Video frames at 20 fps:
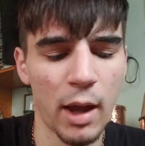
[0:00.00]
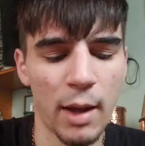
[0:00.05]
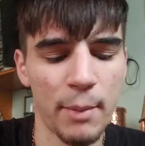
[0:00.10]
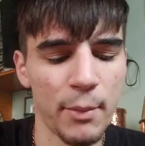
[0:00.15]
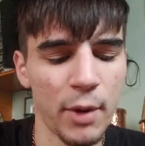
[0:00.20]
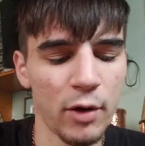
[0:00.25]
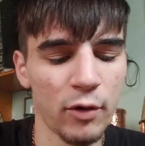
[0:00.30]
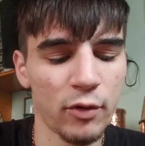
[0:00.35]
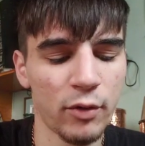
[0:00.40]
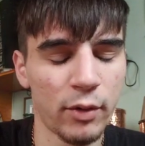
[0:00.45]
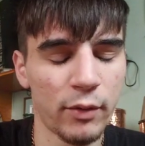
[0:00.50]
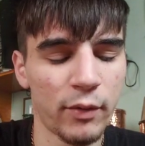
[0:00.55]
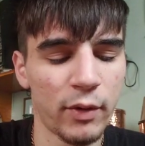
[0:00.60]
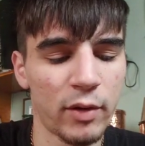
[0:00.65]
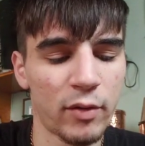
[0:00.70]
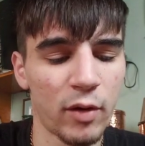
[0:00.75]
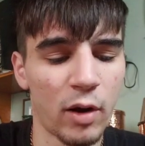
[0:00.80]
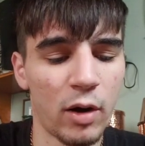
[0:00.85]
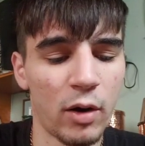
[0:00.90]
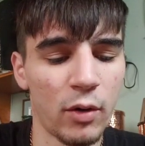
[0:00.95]
not sure if
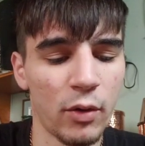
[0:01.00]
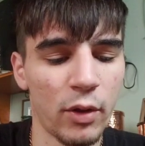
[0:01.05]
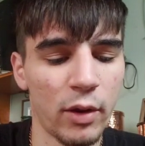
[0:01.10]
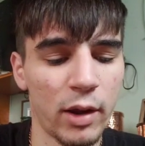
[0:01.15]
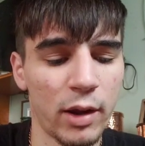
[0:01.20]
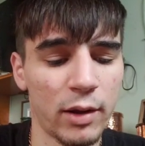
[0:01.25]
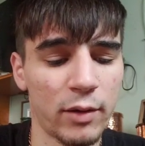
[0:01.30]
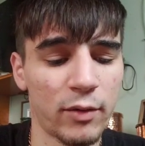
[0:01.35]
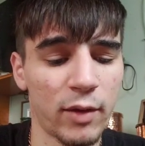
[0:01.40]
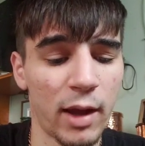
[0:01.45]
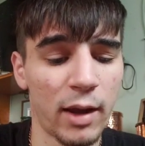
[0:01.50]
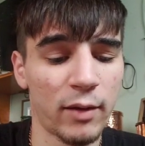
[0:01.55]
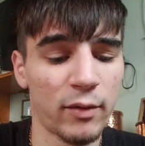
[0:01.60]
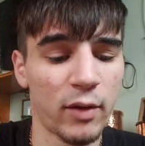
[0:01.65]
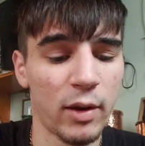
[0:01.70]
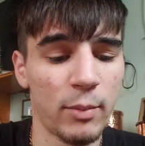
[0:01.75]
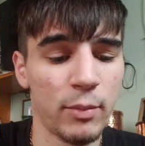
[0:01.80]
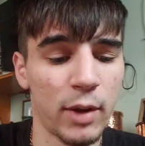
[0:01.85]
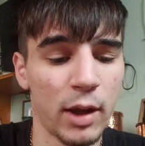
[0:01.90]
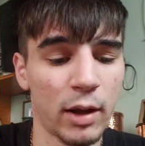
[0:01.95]
it's all the exact
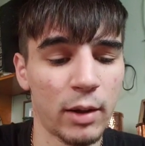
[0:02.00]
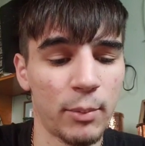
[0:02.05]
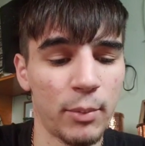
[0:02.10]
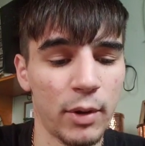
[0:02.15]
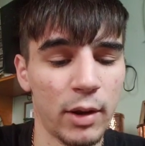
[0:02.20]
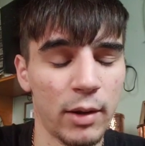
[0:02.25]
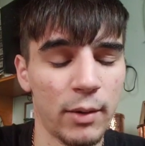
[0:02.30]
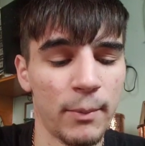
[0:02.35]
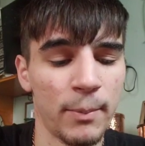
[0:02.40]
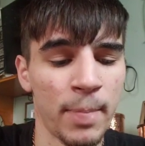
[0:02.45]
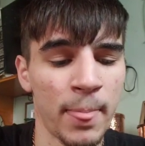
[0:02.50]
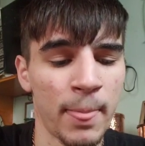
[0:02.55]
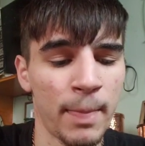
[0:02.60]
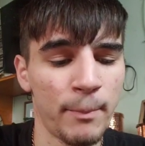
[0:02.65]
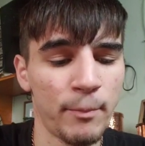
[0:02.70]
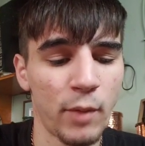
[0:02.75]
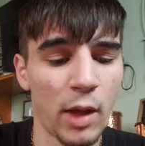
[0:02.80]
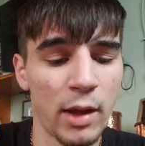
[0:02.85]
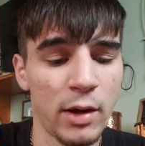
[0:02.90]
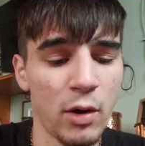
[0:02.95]
same deck, but
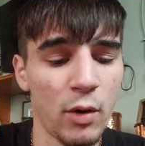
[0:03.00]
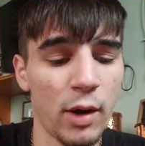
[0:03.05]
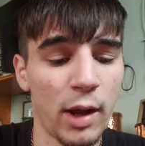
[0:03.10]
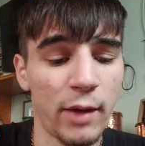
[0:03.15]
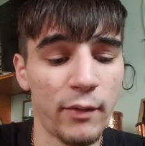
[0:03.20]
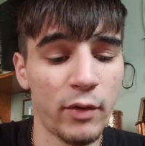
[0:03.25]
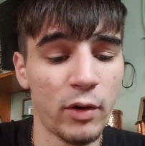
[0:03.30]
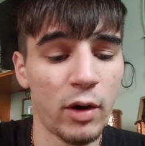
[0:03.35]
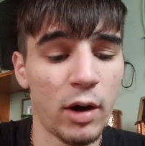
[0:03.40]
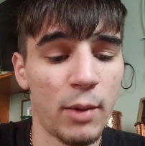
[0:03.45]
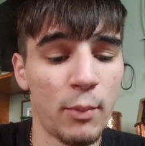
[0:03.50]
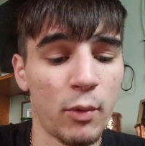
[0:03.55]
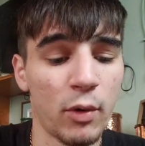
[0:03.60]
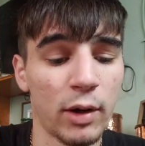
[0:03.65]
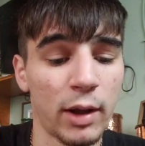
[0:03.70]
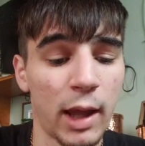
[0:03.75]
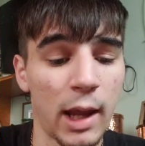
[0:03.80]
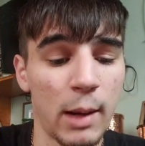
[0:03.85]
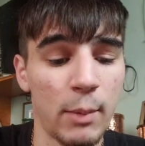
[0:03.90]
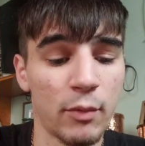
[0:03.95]
I know I have a lot more
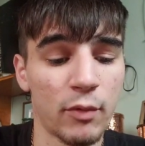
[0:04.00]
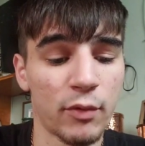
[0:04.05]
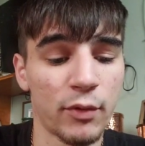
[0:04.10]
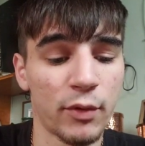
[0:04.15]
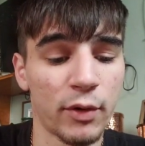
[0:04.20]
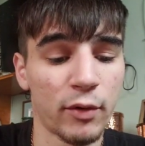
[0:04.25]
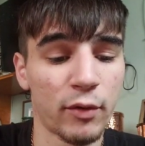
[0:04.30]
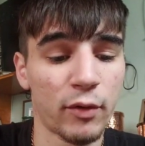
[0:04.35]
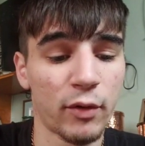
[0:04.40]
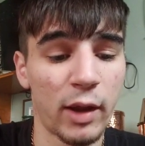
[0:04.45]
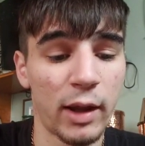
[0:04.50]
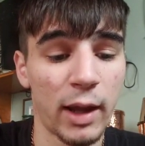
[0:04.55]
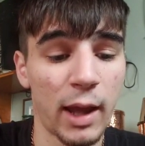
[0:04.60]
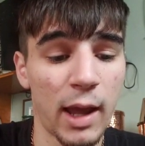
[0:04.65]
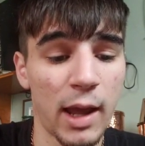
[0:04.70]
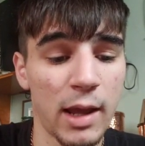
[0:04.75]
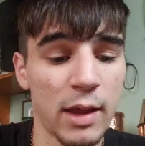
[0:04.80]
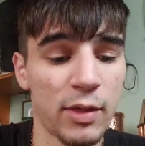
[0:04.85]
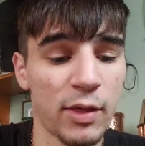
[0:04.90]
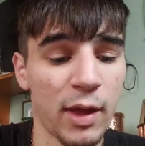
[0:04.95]
games versus like
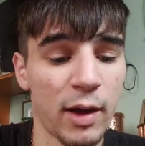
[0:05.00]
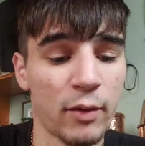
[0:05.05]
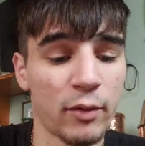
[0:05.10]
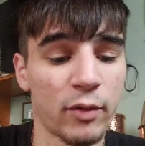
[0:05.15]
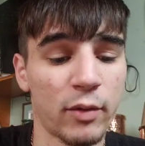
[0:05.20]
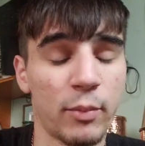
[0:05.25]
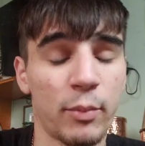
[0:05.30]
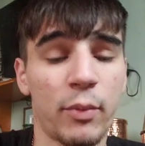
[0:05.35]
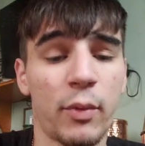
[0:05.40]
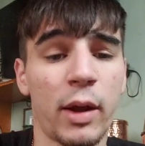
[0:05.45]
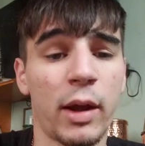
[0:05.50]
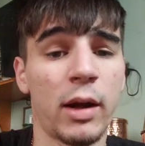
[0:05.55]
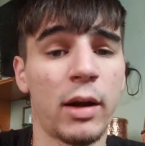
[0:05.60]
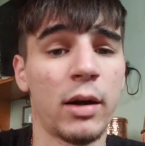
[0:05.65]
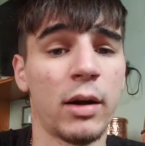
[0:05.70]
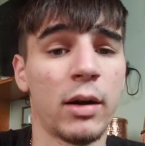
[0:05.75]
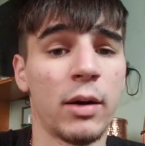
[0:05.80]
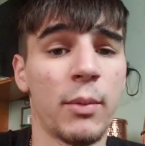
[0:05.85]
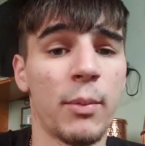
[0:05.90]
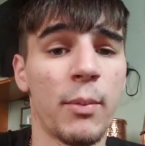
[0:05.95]
8,000
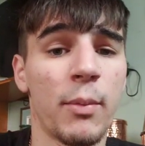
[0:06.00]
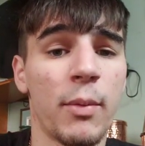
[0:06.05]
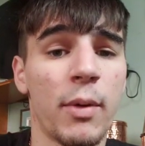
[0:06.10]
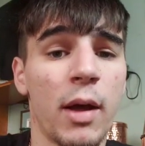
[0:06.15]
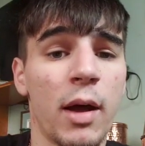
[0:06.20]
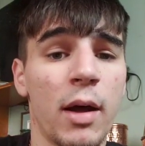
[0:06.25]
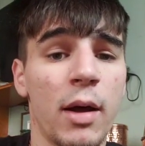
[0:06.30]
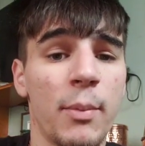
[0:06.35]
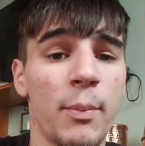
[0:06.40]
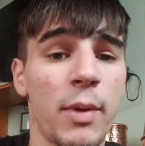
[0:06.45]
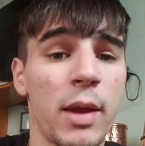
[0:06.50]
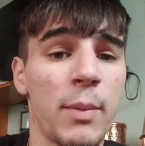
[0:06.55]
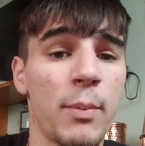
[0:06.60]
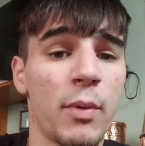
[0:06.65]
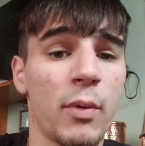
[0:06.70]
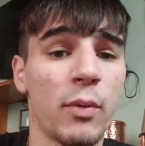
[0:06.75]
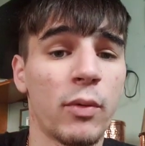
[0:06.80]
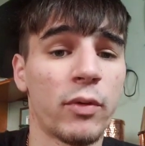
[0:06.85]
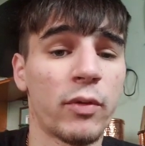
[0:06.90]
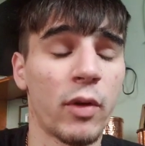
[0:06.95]
player
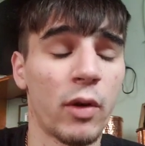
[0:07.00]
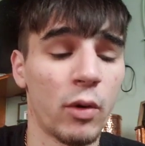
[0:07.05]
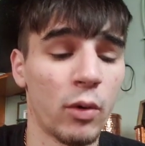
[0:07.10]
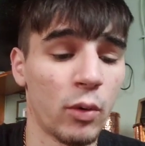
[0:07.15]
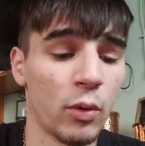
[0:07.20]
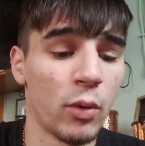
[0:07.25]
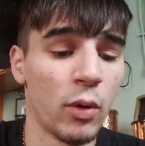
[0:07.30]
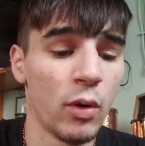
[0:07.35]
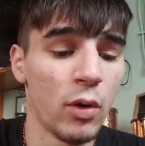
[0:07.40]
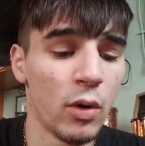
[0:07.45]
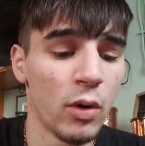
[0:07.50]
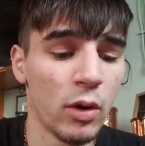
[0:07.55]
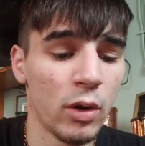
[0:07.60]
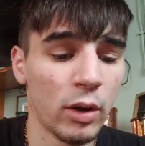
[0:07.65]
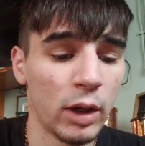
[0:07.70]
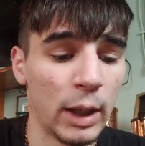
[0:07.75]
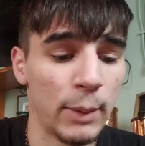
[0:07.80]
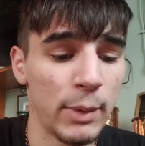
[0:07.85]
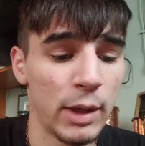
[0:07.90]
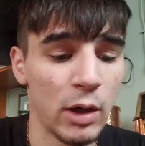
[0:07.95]
people. So
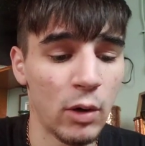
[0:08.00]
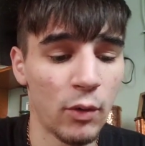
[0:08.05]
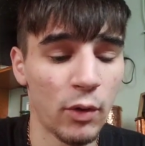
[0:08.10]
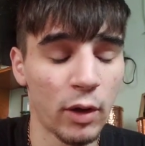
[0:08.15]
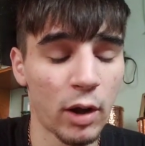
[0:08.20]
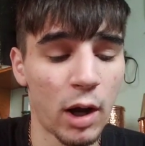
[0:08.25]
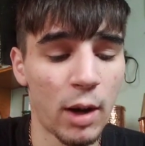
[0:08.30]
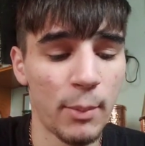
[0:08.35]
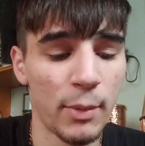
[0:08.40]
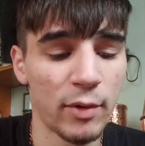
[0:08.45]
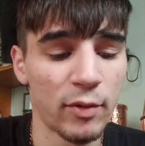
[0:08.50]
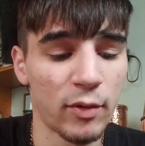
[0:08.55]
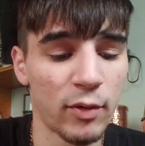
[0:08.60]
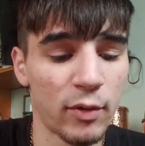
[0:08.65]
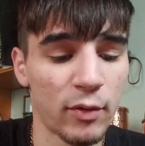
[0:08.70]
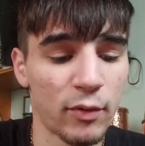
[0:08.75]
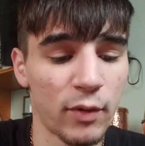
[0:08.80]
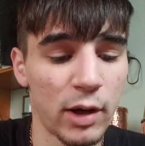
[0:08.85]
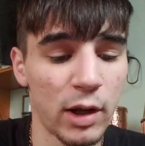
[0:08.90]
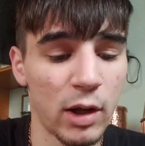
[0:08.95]
let me know in the comments of
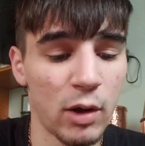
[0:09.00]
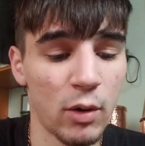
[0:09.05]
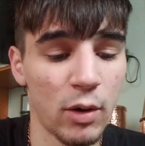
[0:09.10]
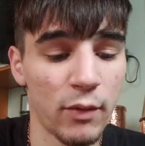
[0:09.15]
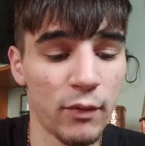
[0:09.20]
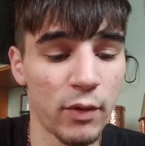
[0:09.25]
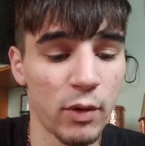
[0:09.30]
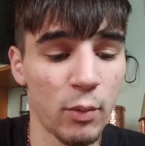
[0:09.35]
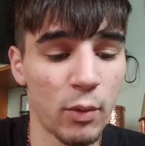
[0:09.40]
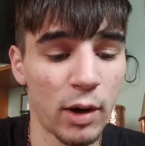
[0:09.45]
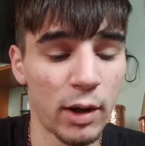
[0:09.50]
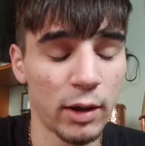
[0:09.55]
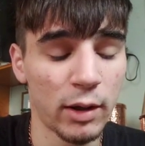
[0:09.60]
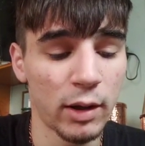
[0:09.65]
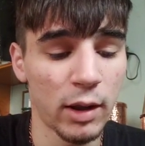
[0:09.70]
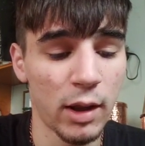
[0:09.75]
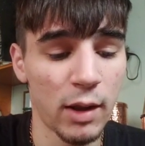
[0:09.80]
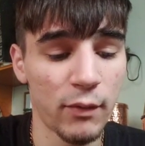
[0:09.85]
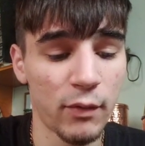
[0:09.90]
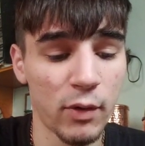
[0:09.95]
this video if you
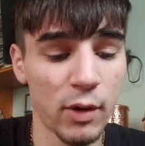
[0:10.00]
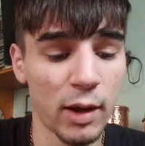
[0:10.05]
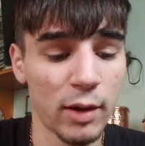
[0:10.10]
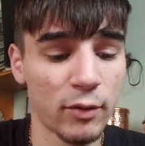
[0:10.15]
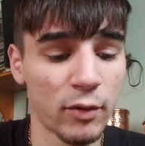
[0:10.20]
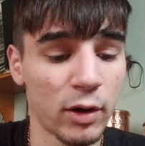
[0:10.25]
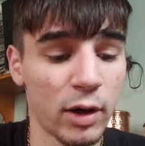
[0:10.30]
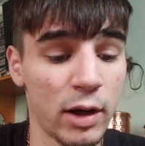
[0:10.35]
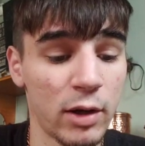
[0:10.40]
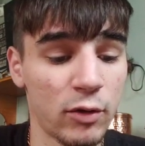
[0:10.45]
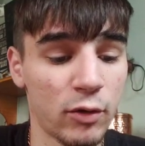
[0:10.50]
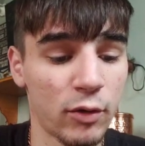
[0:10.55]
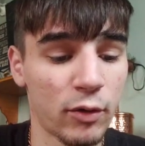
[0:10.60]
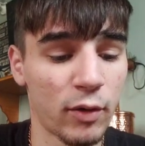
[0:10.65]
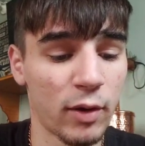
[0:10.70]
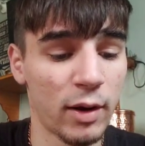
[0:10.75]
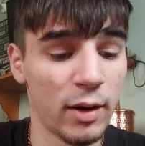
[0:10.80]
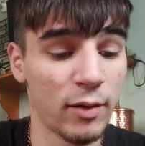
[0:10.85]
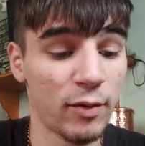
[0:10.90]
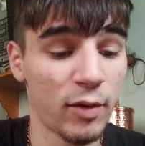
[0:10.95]
guys are
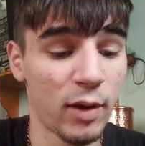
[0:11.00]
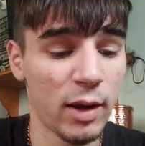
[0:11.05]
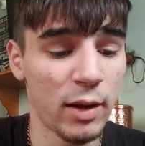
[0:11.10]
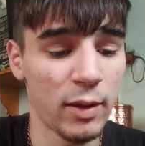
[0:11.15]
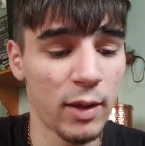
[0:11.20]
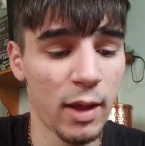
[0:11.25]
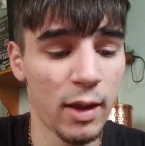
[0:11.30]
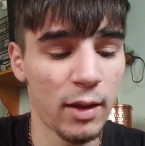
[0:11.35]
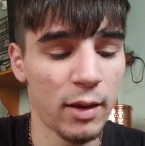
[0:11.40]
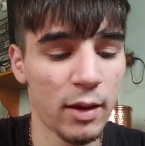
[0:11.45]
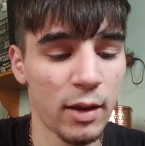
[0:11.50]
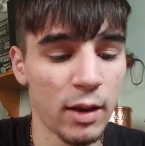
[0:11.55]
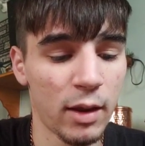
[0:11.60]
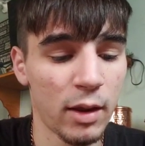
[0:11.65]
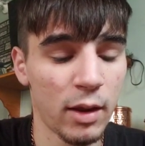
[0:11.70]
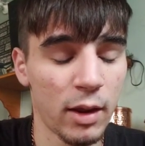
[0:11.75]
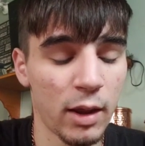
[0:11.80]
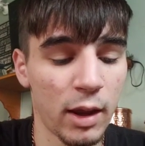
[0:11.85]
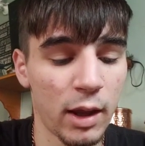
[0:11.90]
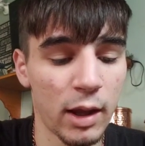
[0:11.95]
interested in seeing that,
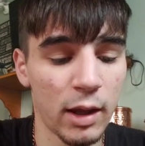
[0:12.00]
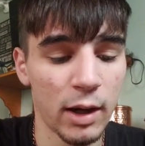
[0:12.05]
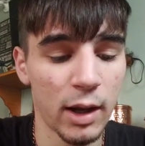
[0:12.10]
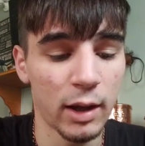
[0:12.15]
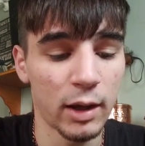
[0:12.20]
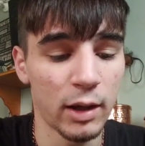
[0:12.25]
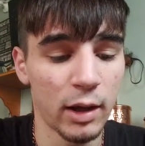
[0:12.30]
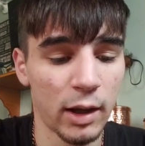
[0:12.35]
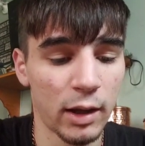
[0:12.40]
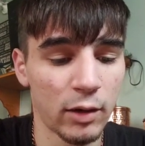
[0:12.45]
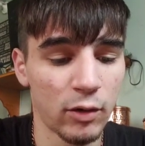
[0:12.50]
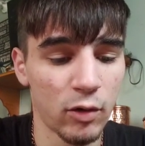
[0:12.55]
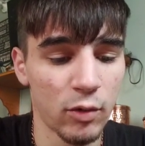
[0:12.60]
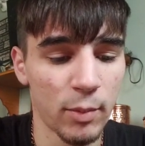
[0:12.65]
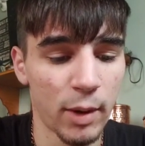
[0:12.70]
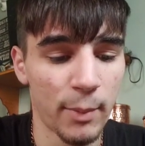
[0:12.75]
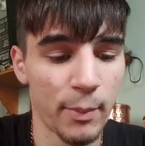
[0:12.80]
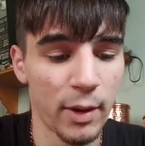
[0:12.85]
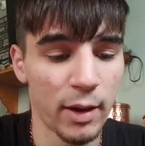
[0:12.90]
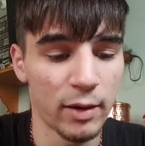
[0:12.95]
and I can like do
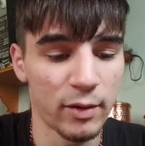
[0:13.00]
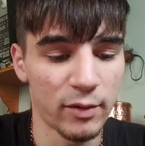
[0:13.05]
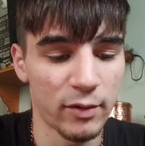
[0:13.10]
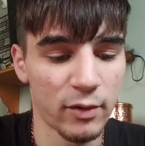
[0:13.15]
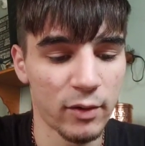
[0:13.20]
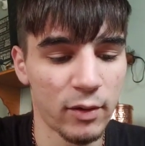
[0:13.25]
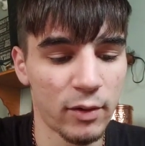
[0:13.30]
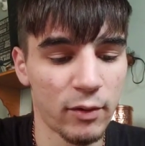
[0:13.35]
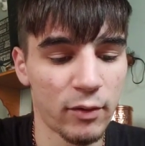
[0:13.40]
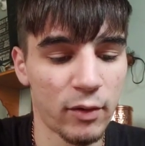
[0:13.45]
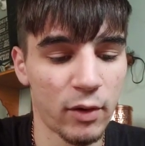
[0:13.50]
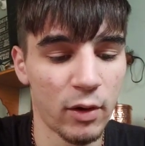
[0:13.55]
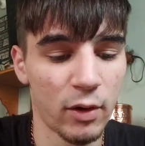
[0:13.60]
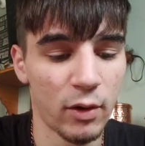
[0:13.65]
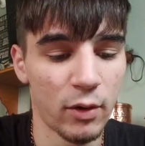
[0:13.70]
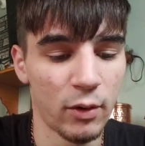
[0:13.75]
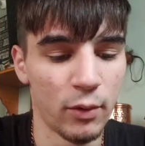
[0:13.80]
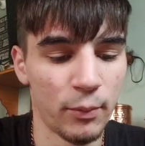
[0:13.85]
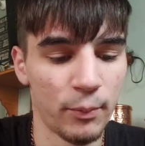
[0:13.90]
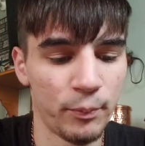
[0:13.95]
my best.
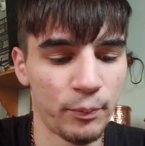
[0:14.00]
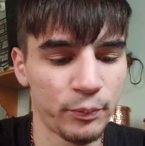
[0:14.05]
So